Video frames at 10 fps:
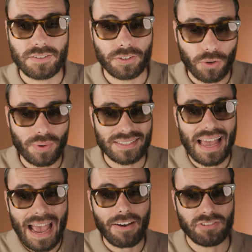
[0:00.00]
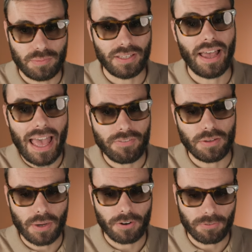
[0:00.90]
They're going to have to be a heavy
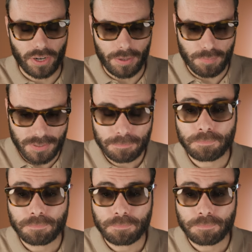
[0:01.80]
pair of frames.